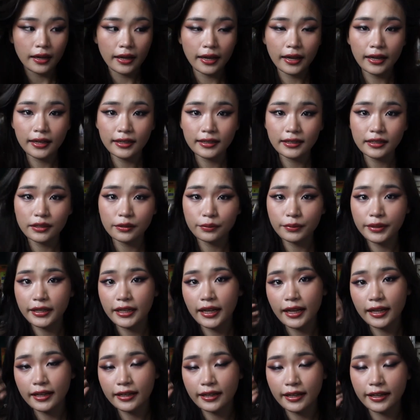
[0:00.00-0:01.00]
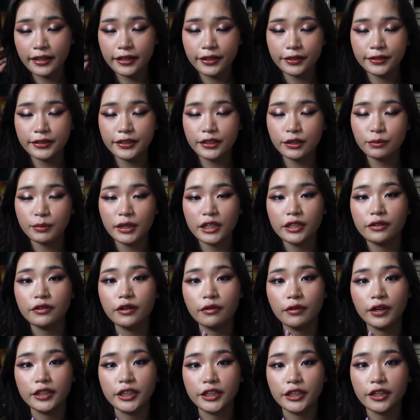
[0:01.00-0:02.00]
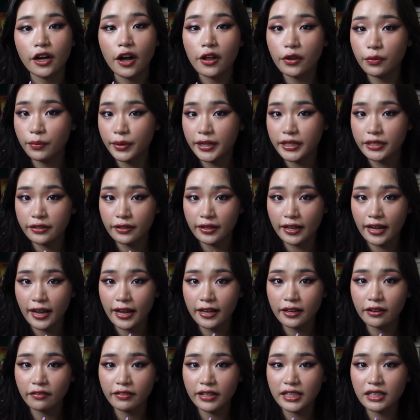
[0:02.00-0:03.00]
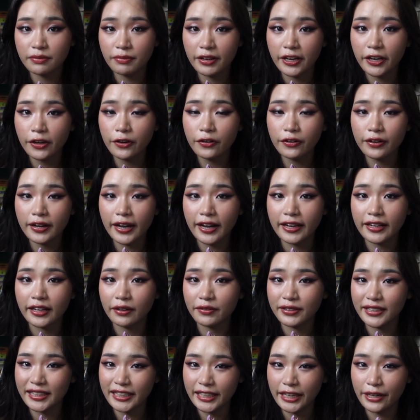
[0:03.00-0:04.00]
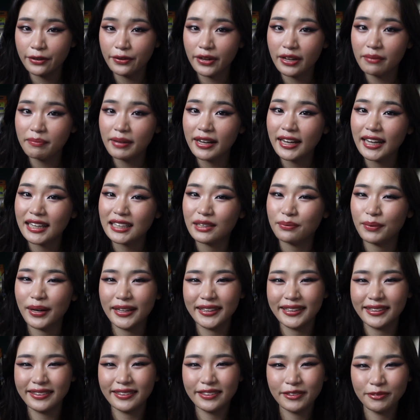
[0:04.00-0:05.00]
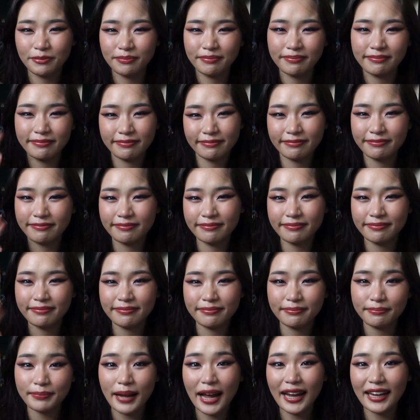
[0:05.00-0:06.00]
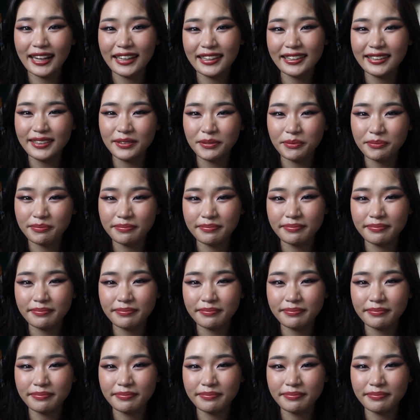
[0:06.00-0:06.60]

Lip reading: And with that, thank you so much for watching all the way to the end of this video, and I will see you in my next one. Bye!